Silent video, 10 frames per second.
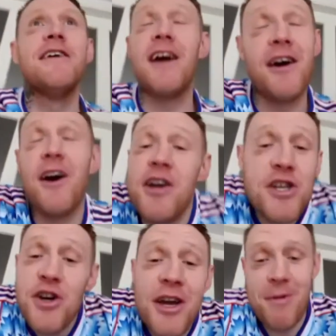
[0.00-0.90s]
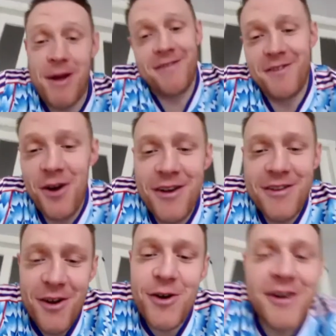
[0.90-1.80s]
I enjoy it, man. You know,
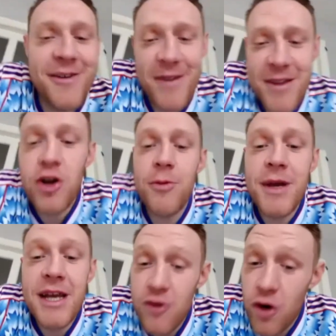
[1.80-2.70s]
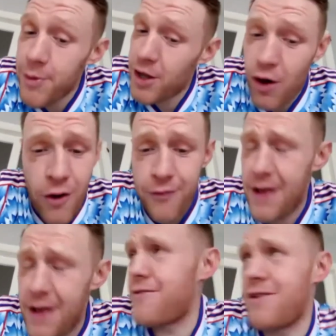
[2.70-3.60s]
so look, it's going to be tough,
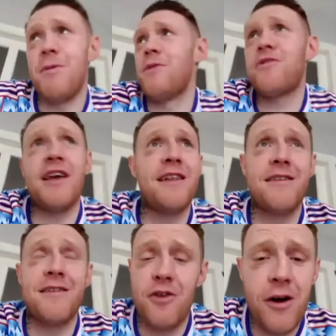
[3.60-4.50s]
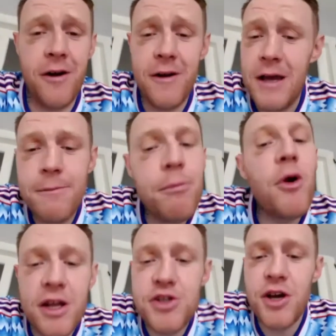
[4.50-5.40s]
definitely, 1,000,000%, you know, but
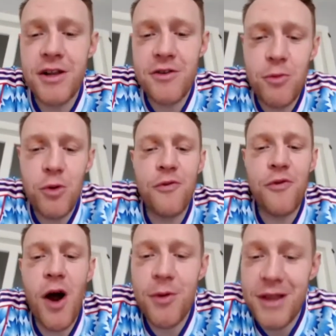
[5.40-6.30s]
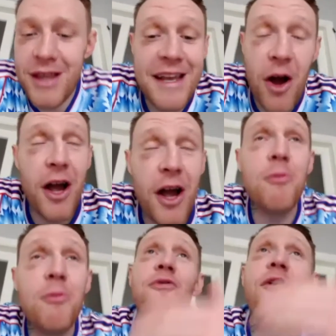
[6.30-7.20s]
I enjoy it. So I'm looking forward to, I'm
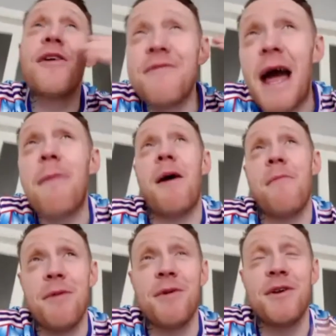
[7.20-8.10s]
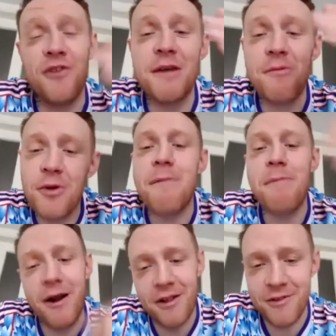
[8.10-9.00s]
looking forward to even that part, man. I'm excited about that
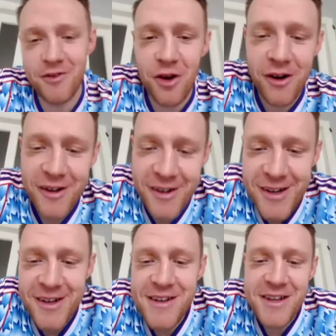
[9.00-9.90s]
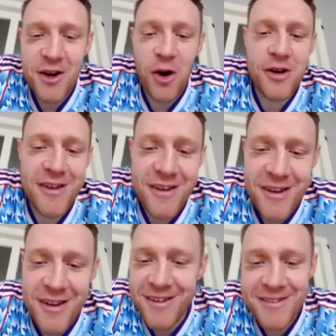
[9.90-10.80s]
part of it, you know, the cutting and
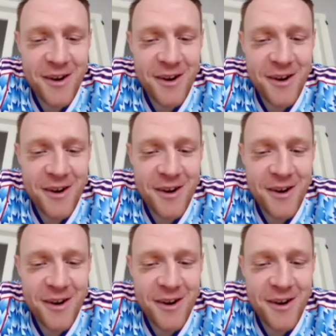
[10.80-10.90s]
the, you know,